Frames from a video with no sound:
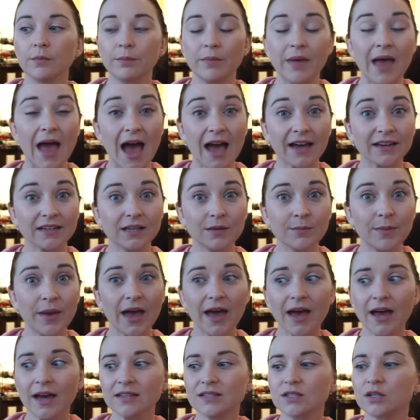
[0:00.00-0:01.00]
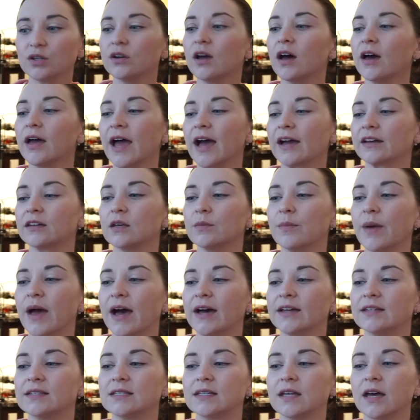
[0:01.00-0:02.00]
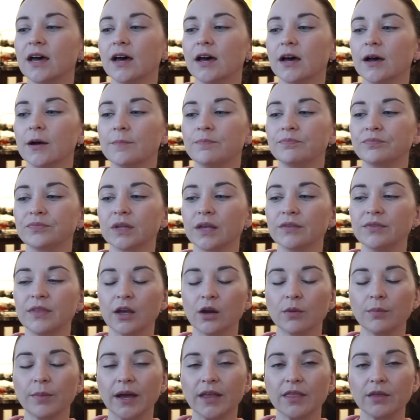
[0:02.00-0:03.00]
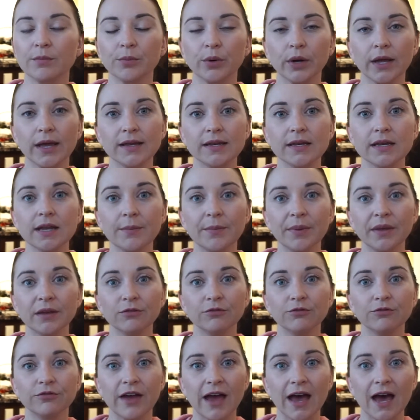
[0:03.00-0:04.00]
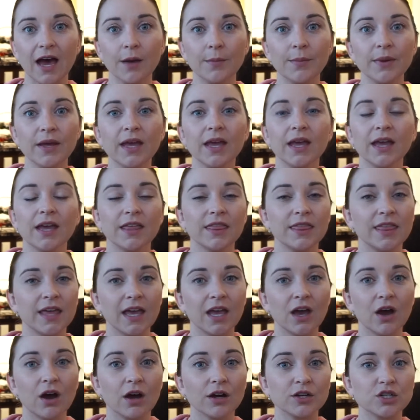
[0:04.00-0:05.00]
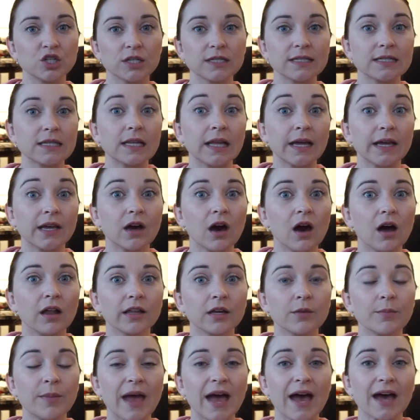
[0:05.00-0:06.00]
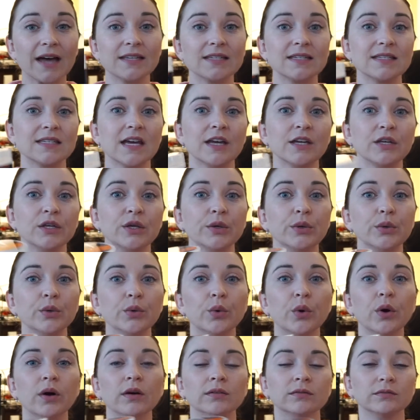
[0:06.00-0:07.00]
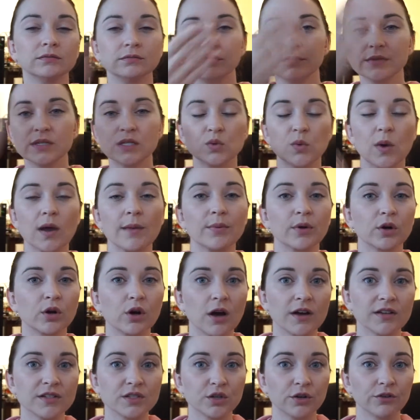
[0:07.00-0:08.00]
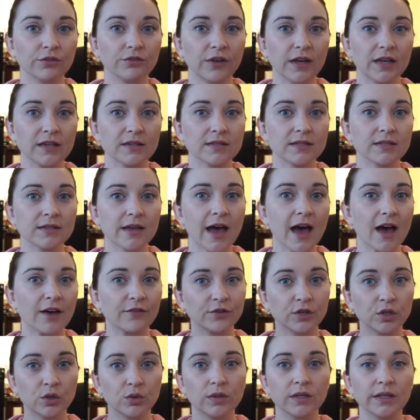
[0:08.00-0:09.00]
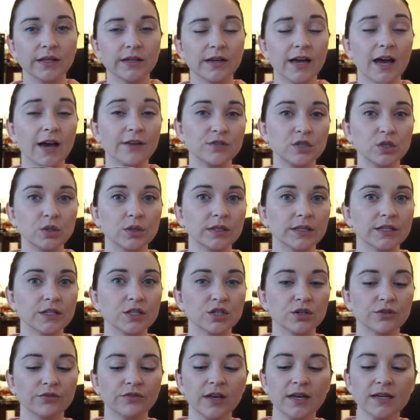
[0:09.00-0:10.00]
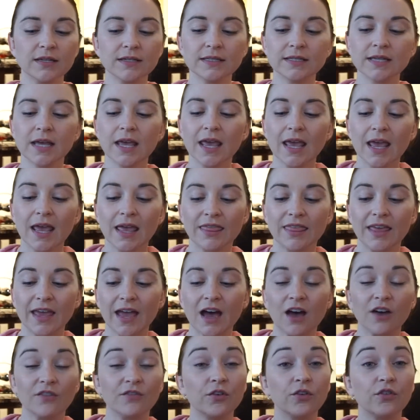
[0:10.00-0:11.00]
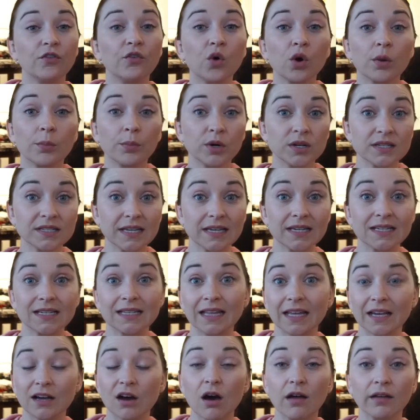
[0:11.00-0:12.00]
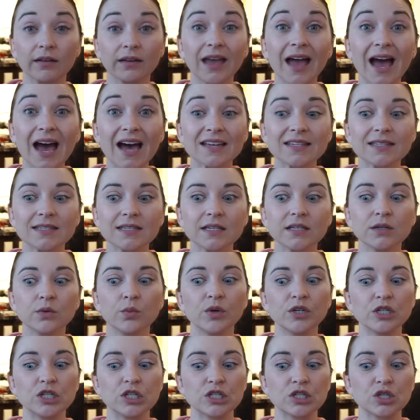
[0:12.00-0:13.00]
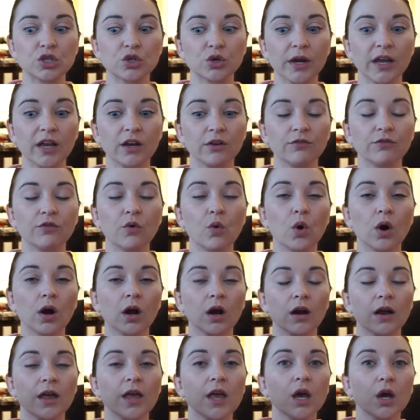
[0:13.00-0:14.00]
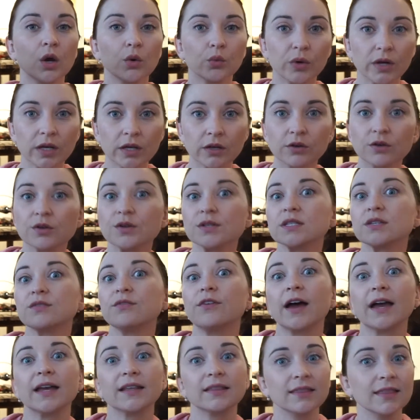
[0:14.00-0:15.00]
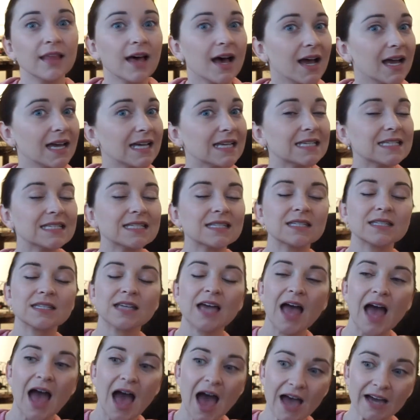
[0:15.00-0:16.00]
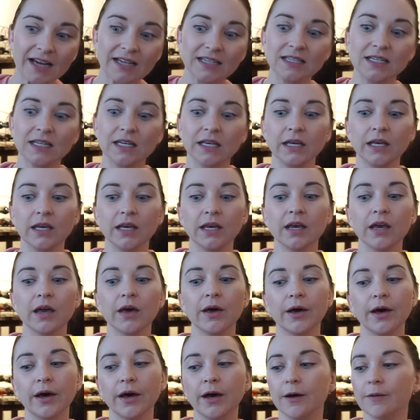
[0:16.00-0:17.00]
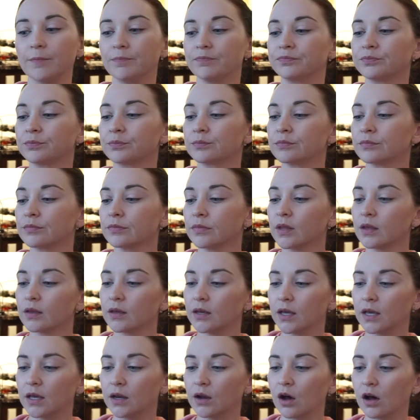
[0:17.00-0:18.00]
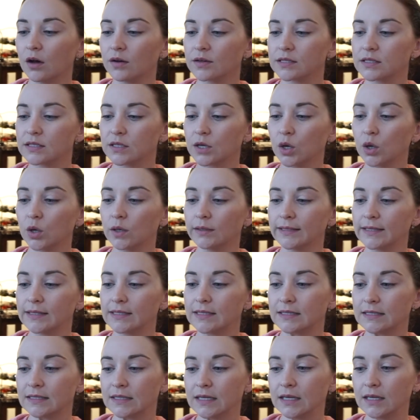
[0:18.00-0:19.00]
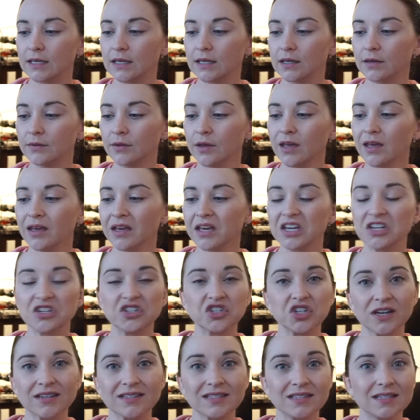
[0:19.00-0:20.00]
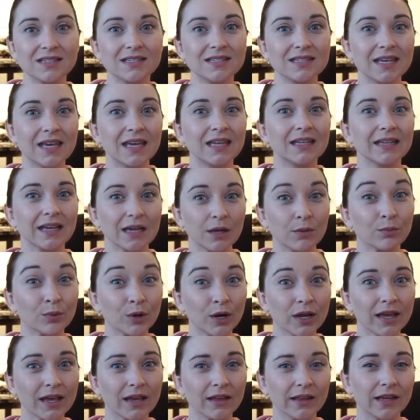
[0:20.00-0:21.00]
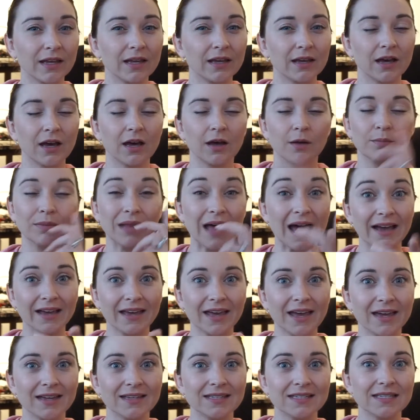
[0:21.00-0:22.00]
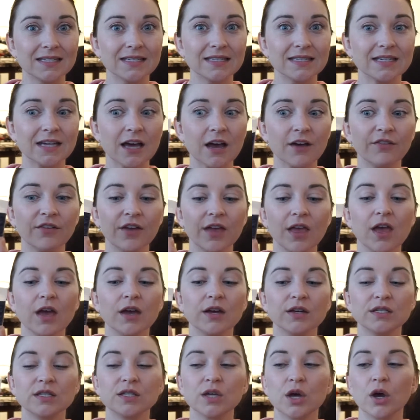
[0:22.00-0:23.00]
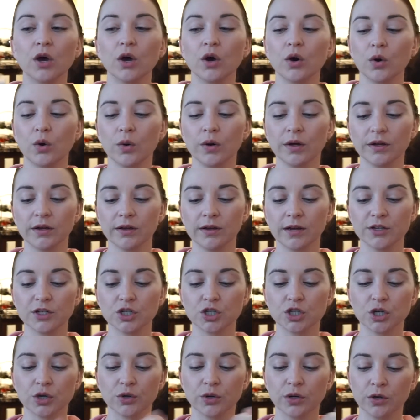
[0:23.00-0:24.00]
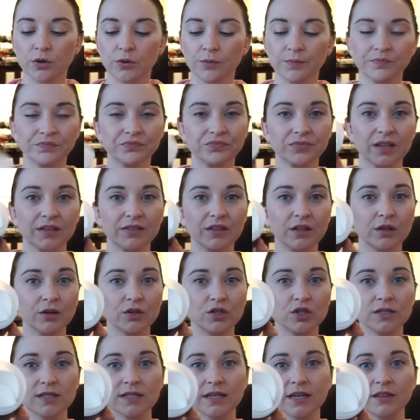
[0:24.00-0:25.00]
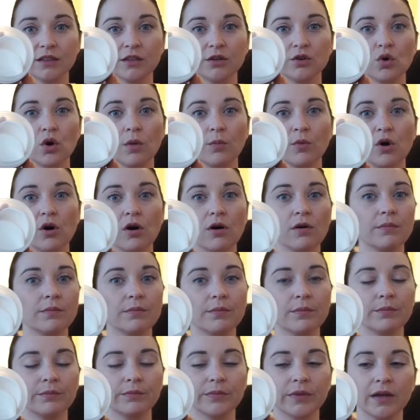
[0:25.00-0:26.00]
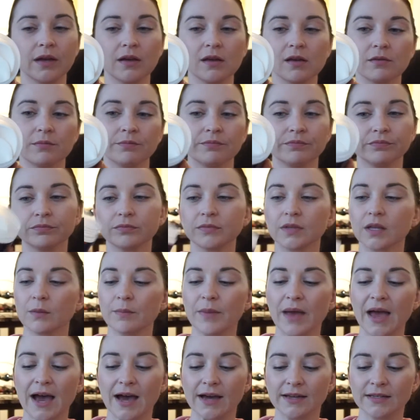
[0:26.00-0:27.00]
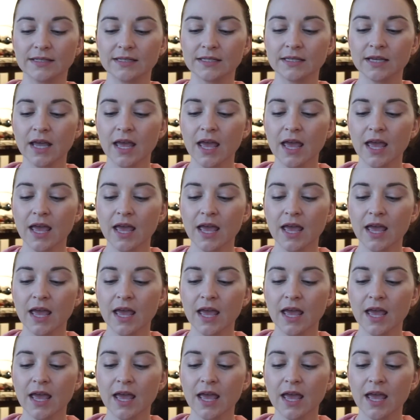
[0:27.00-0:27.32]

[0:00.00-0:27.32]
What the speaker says: acne pads, or not acne pads, they're by the brand Nip and Fab. They are just glycolic pads that you swipe across your face after you cleanse your face. They have 4% glycolic acid, which is great for wrinkles, fine lines, acne. It also, congested skin, blackheads and stuff. So I'll show you. They look just like the normal, pads.